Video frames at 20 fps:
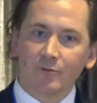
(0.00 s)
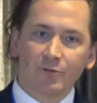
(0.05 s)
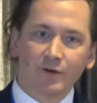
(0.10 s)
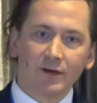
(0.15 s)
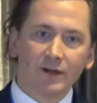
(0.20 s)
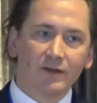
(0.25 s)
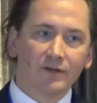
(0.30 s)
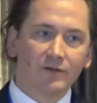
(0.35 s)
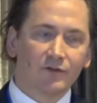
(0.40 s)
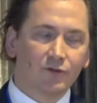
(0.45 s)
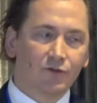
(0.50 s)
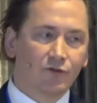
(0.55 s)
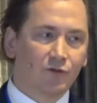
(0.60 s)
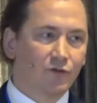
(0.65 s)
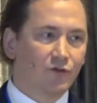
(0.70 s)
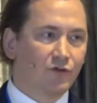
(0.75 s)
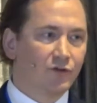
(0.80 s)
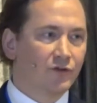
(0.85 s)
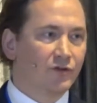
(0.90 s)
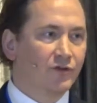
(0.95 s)
the brittle
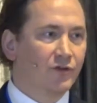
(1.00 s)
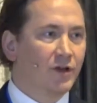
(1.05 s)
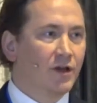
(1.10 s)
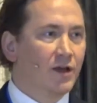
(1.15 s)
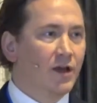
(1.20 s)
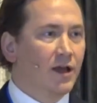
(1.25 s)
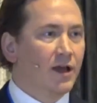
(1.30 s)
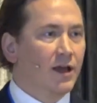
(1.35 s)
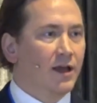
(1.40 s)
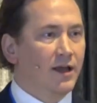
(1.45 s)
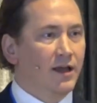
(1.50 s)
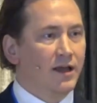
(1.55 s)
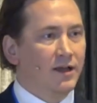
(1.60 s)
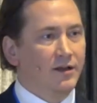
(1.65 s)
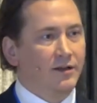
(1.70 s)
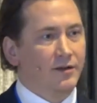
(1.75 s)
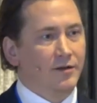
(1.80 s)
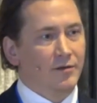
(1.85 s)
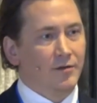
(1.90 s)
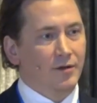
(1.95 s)
institutions
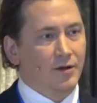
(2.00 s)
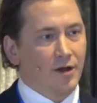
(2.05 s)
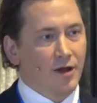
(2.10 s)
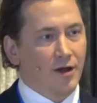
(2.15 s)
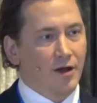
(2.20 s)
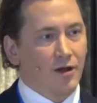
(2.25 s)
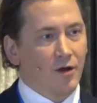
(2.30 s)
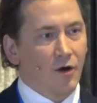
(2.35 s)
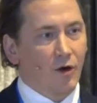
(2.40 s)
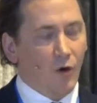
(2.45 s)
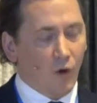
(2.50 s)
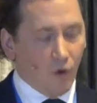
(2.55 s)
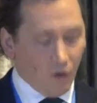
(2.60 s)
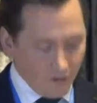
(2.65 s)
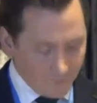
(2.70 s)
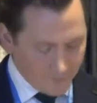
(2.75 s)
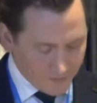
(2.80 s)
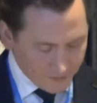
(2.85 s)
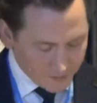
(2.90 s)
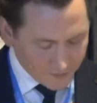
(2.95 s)
in
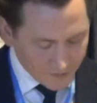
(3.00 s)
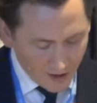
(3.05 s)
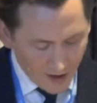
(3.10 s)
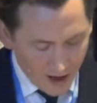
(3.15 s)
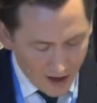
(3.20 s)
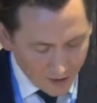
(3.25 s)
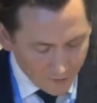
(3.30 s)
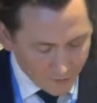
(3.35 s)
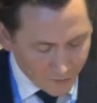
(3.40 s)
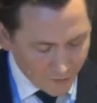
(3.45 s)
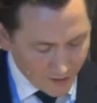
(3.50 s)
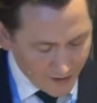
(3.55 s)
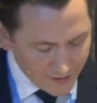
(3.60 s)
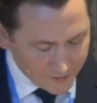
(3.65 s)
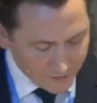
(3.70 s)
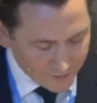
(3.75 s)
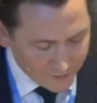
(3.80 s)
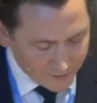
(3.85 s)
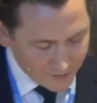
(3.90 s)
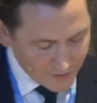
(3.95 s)
all of this arc of
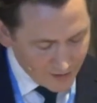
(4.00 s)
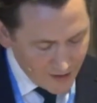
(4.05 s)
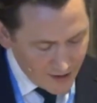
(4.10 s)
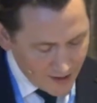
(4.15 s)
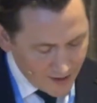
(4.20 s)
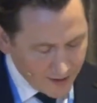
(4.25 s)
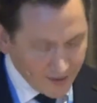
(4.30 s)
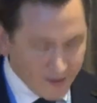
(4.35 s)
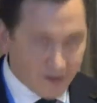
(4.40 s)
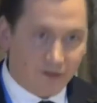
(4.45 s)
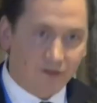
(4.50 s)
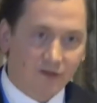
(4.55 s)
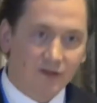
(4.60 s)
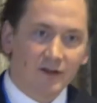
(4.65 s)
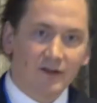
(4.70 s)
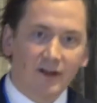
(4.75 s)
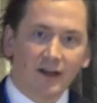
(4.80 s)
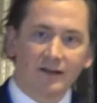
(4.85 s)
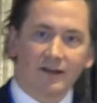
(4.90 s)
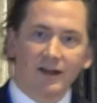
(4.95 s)
crisis is
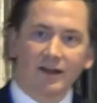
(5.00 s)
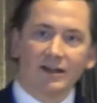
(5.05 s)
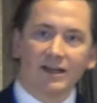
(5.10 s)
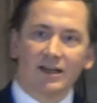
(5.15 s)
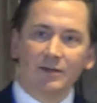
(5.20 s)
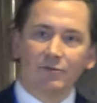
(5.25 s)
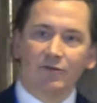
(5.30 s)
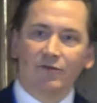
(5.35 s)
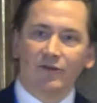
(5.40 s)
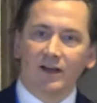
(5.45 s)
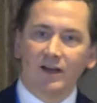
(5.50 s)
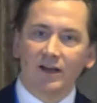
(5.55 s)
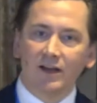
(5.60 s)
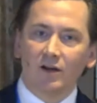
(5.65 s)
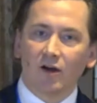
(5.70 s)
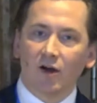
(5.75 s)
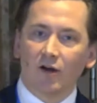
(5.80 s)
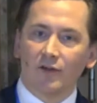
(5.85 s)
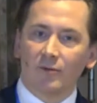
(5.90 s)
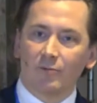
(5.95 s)
that they keep
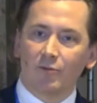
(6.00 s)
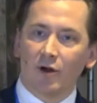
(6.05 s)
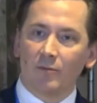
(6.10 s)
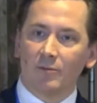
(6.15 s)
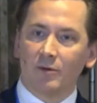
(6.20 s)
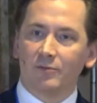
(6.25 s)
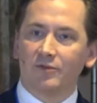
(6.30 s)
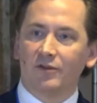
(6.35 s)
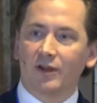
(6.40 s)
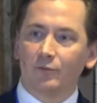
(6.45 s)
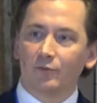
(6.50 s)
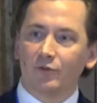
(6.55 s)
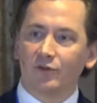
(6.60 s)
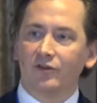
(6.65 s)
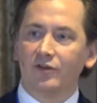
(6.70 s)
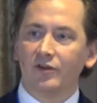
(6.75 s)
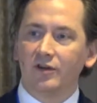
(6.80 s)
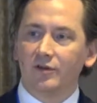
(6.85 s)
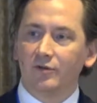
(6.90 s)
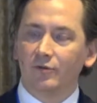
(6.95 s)
feeding on the problems that we
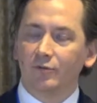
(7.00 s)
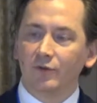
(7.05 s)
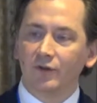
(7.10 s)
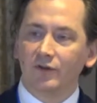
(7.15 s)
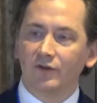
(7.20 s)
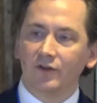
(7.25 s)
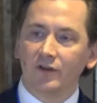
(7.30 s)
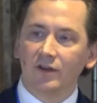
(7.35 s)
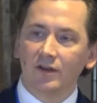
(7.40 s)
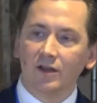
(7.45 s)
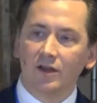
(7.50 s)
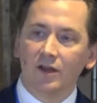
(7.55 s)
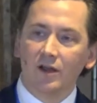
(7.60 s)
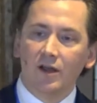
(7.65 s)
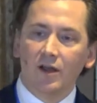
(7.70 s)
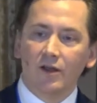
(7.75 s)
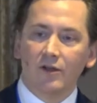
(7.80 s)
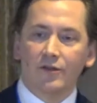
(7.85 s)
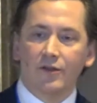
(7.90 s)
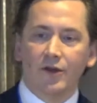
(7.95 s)
see. We see
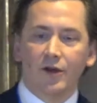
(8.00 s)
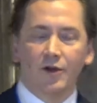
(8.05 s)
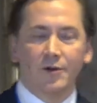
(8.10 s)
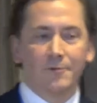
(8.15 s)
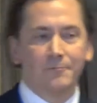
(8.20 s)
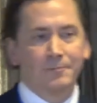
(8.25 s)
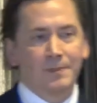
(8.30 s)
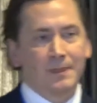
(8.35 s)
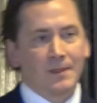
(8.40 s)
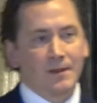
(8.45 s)
the